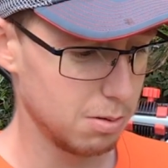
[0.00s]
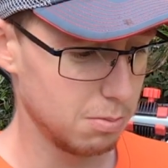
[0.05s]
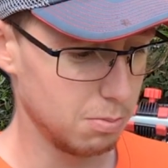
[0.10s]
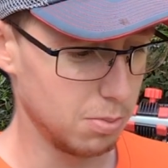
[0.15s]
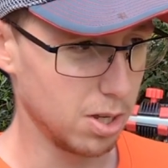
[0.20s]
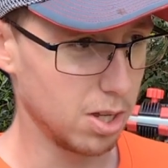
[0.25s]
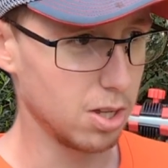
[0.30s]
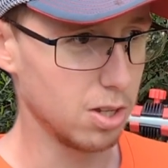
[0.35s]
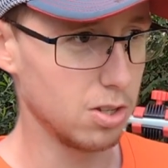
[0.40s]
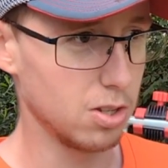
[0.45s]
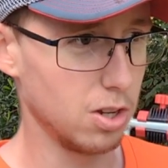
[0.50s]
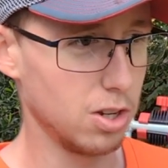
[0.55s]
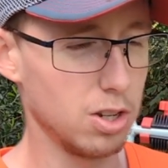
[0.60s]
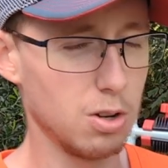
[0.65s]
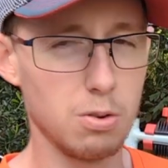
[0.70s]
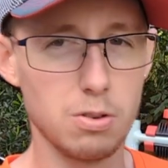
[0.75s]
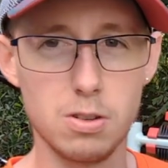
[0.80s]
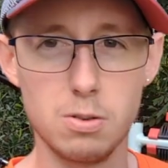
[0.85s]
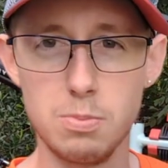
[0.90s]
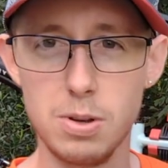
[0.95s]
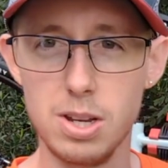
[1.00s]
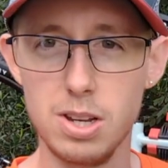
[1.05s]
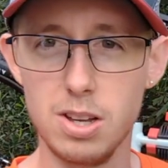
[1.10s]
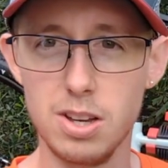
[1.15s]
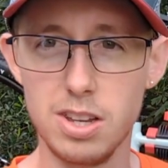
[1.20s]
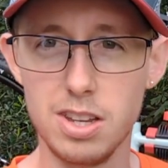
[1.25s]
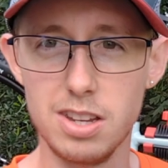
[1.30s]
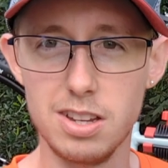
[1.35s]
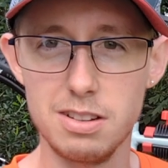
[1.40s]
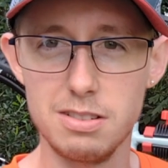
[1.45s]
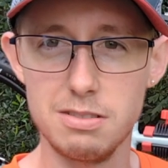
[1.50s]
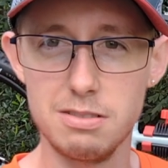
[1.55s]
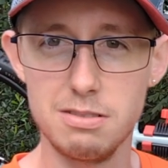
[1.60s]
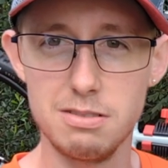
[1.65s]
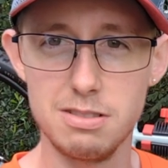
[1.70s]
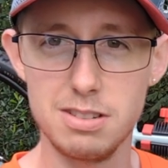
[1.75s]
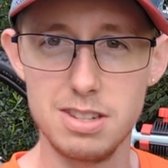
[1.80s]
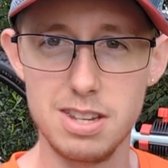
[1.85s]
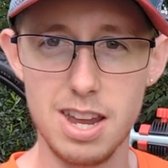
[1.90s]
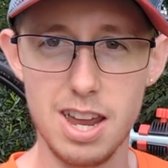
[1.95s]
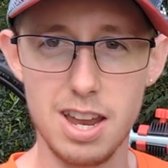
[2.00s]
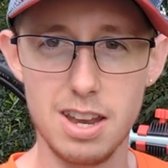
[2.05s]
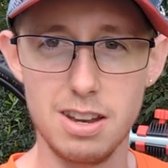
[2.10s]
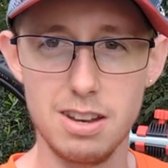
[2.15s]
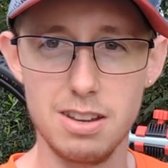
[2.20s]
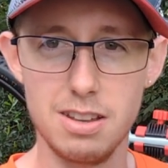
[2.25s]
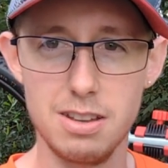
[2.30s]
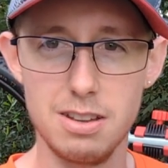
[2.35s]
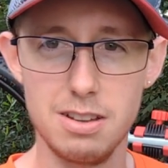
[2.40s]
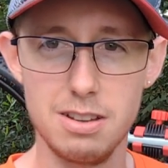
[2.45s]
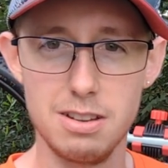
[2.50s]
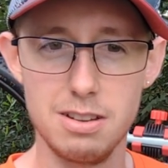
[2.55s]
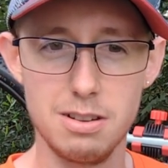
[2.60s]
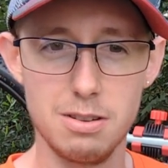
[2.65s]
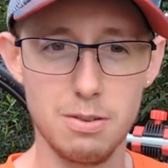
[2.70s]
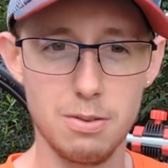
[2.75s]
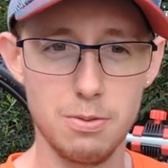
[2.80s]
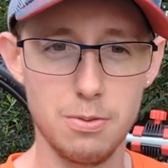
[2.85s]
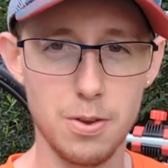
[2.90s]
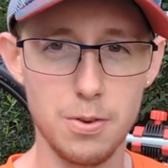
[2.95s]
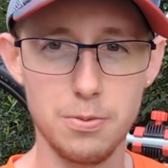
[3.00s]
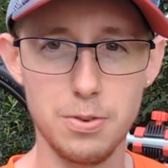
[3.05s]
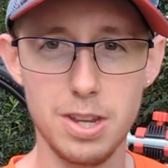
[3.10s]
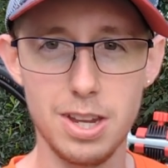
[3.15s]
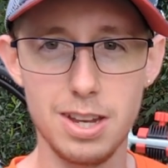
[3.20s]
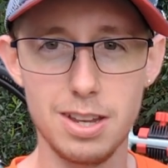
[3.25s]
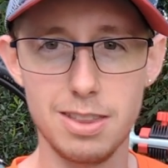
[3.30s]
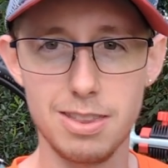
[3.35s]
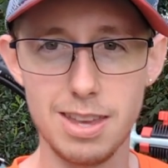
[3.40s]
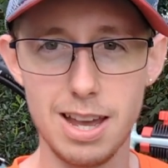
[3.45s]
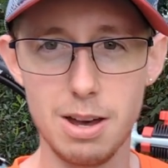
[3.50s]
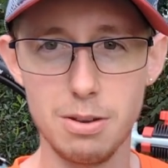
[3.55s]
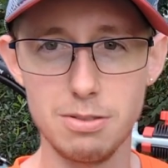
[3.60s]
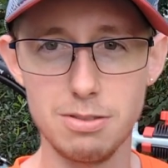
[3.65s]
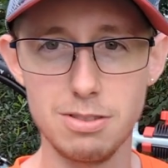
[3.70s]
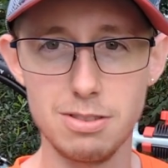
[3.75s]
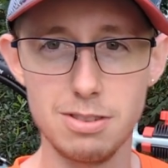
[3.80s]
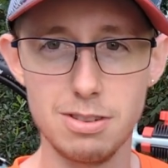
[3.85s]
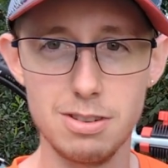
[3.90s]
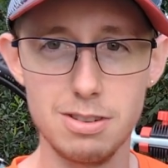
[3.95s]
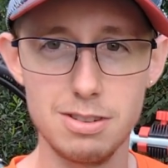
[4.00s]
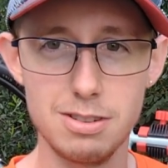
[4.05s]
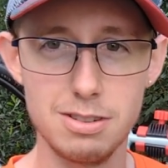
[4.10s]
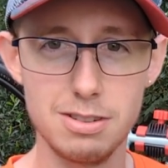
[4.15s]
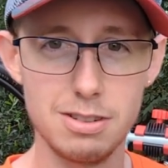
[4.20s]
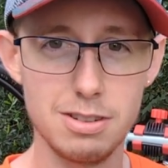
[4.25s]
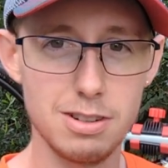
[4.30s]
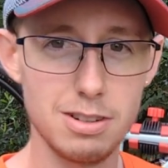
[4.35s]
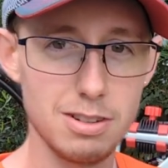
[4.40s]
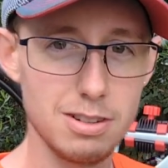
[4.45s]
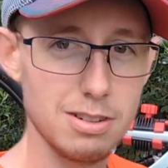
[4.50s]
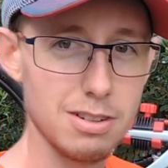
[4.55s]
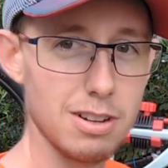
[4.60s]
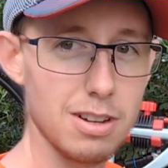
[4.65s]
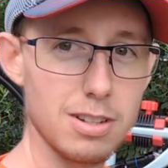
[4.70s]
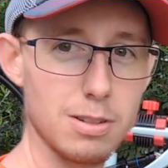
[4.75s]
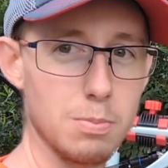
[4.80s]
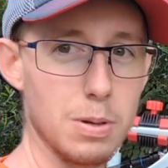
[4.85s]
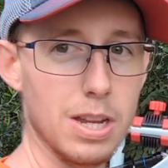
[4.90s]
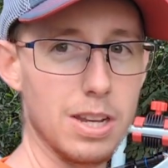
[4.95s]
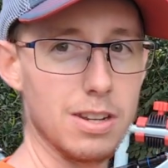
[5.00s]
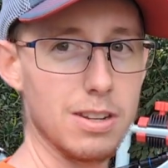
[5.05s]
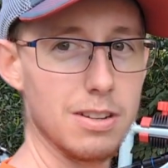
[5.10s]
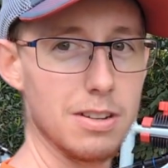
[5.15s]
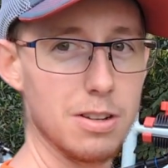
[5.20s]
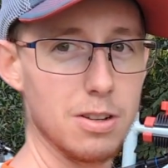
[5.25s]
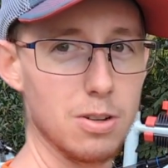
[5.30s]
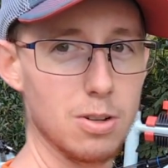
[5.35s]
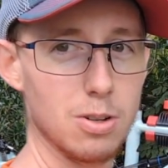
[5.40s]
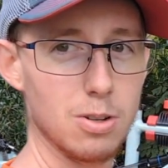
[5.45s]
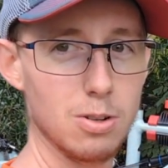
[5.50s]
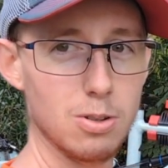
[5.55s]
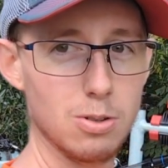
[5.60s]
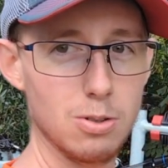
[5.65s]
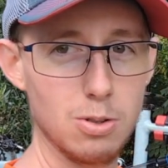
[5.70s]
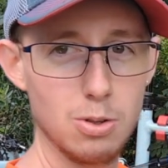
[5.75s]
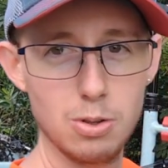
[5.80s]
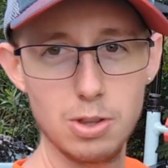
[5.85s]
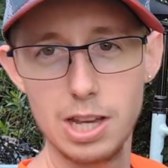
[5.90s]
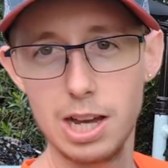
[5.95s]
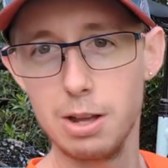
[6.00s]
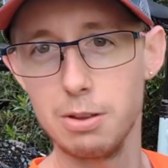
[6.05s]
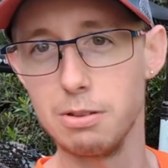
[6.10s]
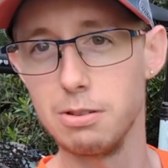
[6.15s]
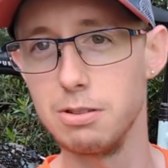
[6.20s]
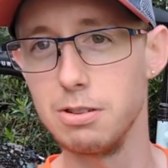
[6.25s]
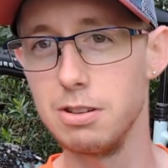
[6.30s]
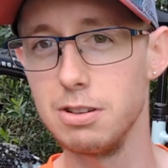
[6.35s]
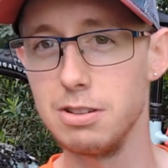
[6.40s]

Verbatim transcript: because I don't want to spend like 10, 15,000. I spent 2,000.